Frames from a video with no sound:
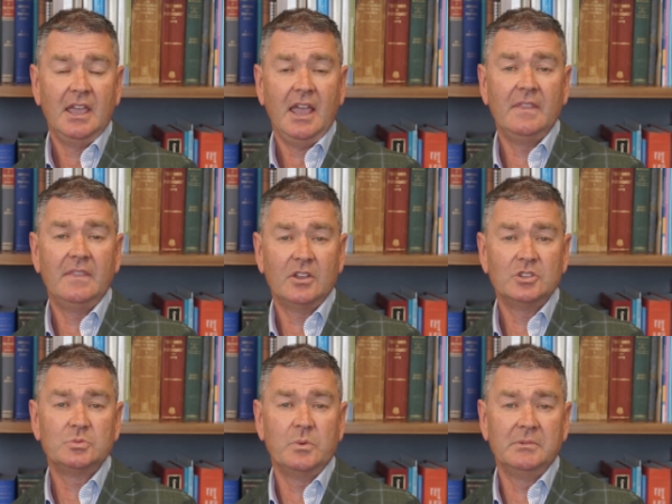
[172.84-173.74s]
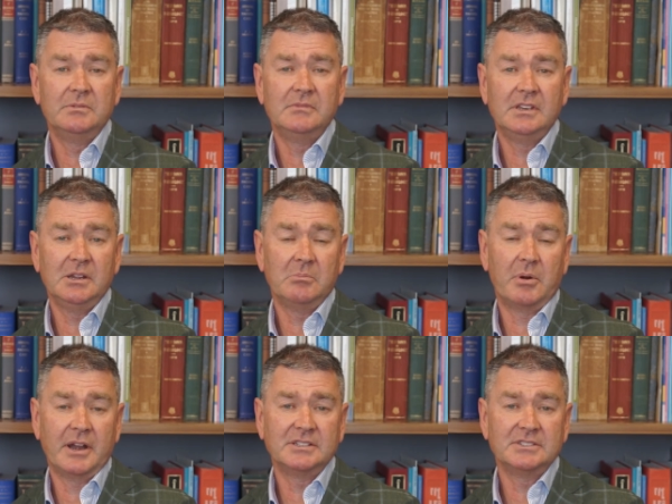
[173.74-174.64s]
And those women in
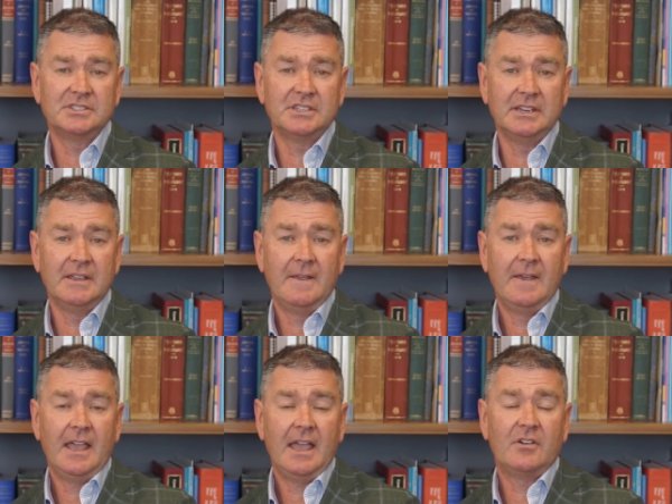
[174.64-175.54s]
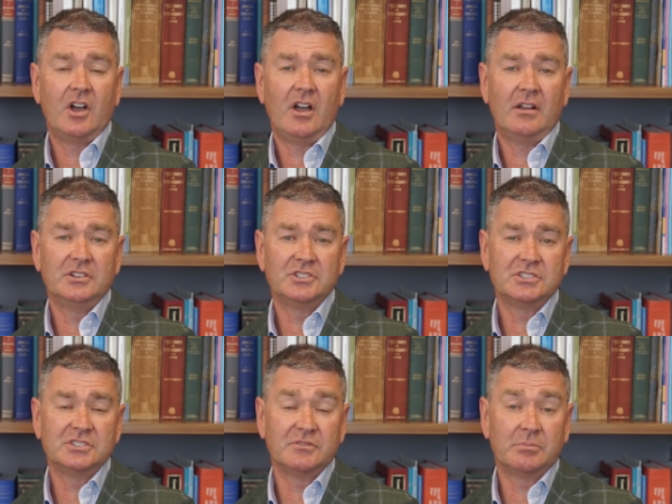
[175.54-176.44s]
pregnancy have a higher
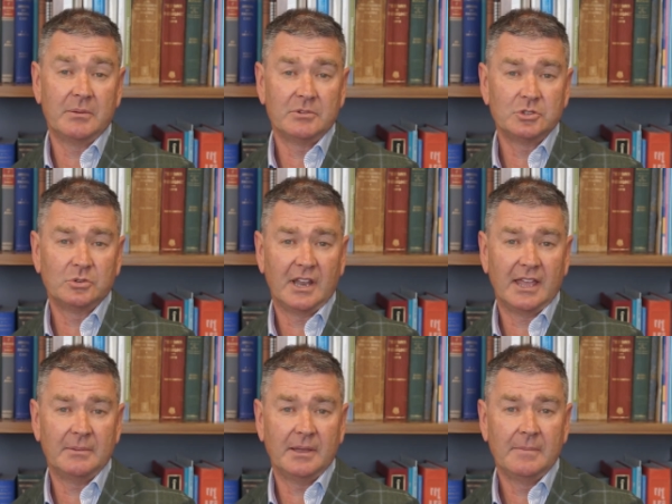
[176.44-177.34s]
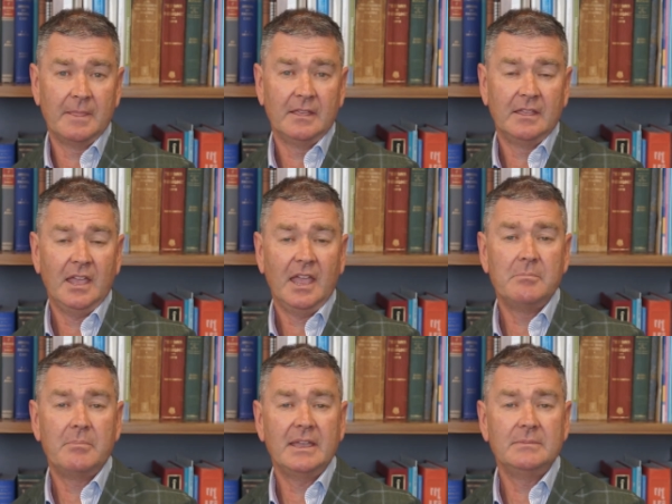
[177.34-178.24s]
instance of premature labour
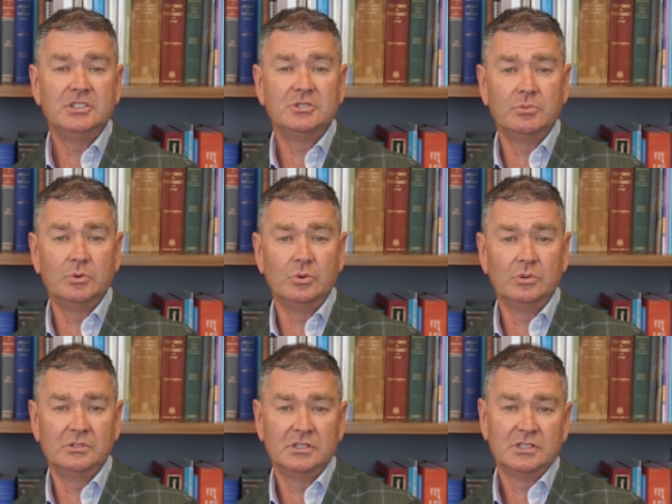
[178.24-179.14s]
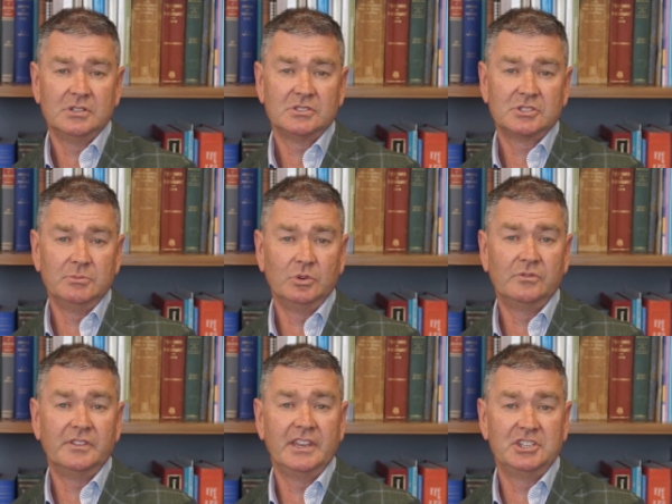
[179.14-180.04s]
and babies born small
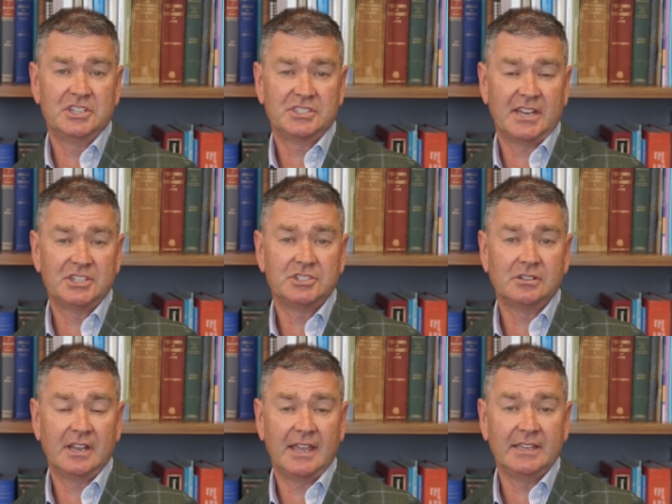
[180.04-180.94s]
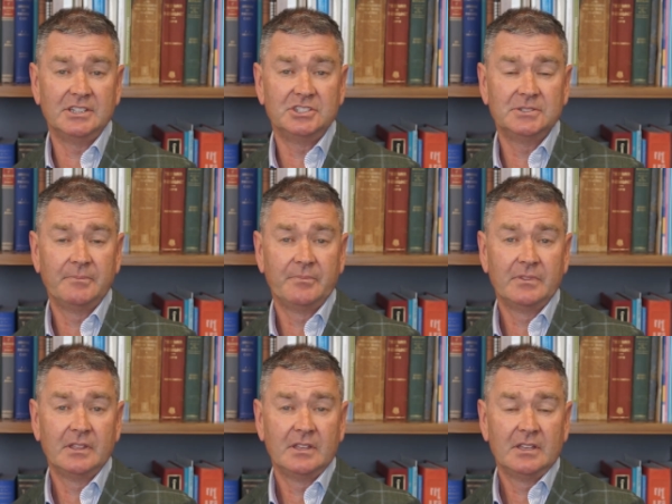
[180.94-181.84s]
for their gestational age.
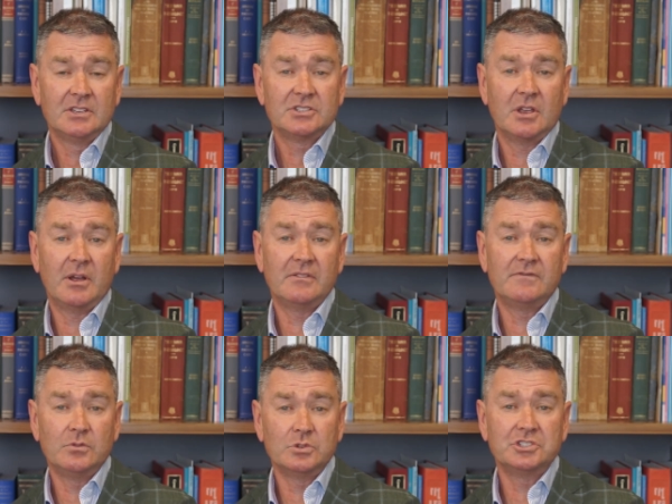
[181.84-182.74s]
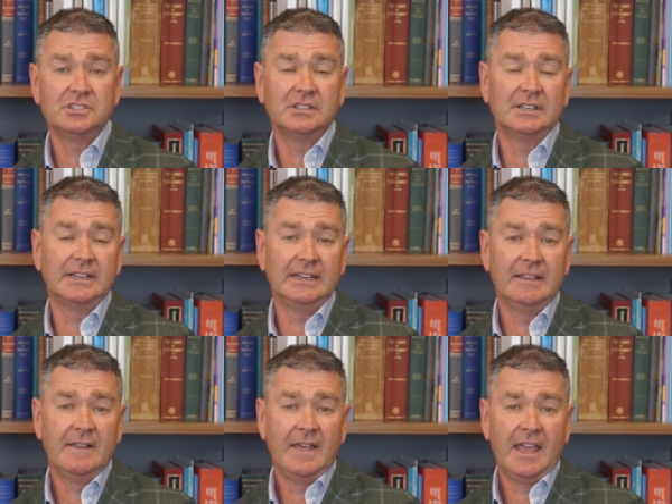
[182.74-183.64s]
So unfortunately,
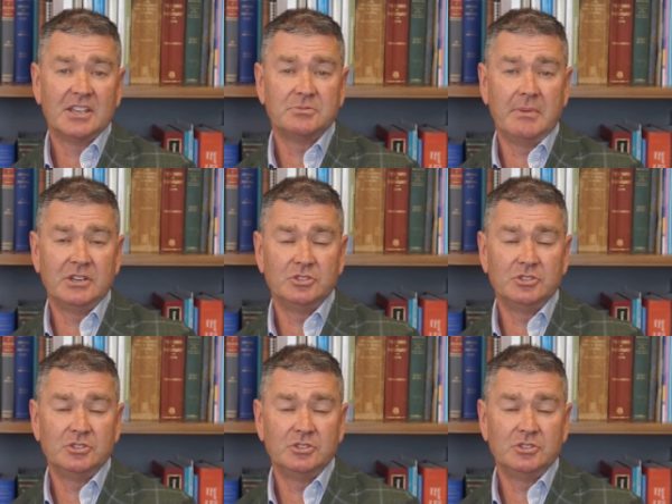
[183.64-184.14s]
as men